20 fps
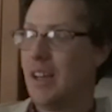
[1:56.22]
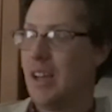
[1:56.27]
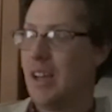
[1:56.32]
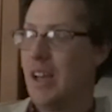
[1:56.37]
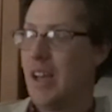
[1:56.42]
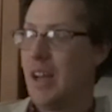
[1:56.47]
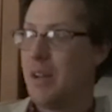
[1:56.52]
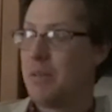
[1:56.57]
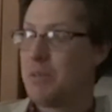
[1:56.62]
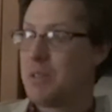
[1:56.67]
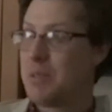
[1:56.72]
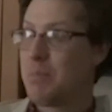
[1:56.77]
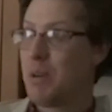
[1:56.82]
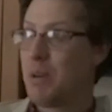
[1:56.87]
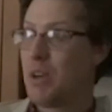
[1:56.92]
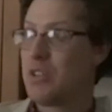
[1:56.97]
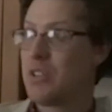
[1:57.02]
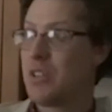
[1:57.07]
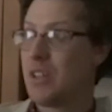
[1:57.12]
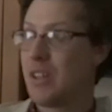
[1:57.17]
And it was a
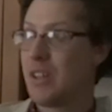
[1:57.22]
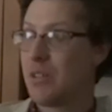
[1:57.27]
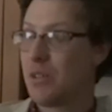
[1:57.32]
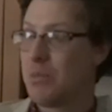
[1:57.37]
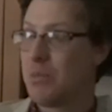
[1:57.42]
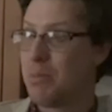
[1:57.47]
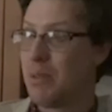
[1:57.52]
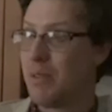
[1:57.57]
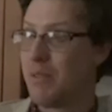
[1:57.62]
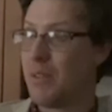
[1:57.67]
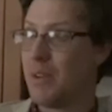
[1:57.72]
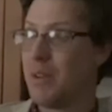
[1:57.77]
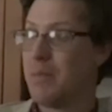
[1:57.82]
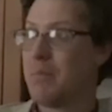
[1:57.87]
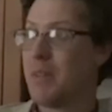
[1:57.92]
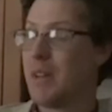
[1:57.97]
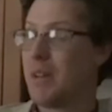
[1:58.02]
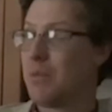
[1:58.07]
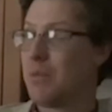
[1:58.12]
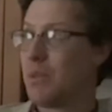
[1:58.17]
burgeoning group of
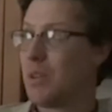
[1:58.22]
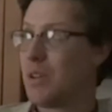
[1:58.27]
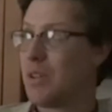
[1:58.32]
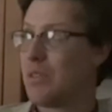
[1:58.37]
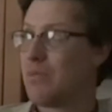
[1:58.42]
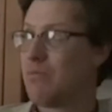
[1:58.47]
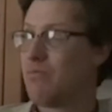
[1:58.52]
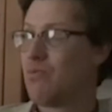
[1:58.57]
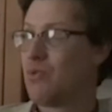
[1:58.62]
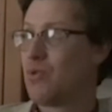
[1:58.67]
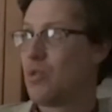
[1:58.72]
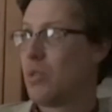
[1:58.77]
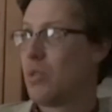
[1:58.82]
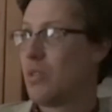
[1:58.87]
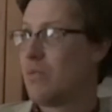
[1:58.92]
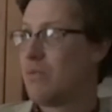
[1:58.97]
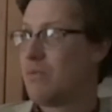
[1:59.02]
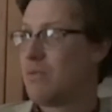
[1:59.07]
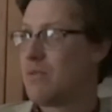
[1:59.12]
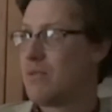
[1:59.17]
them that were sort
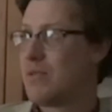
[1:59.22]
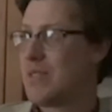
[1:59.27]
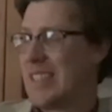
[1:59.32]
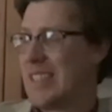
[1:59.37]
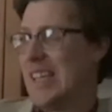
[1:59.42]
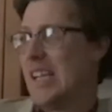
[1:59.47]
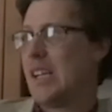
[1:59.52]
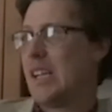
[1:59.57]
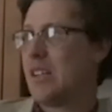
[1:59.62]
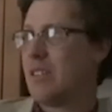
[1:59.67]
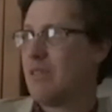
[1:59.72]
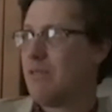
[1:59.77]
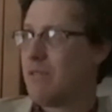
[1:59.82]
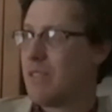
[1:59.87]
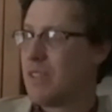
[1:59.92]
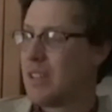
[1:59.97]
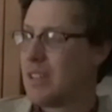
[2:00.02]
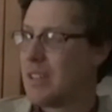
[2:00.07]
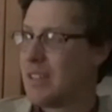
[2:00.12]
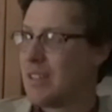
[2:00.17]
of sick
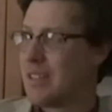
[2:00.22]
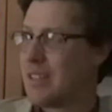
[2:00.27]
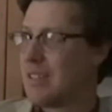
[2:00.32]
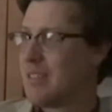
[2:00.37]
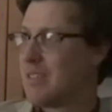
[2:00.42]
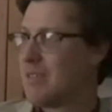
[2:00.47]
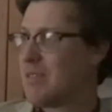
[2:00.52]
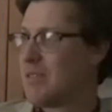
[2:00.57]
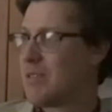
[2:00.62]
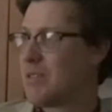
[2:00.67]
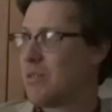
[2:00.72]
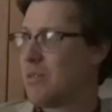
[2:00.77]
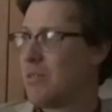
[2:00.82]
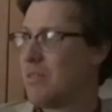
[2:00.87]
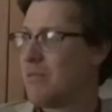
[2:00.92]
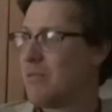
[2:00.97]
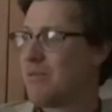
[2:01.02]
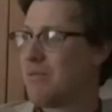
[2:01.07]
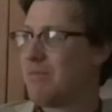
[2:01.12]
of the sort of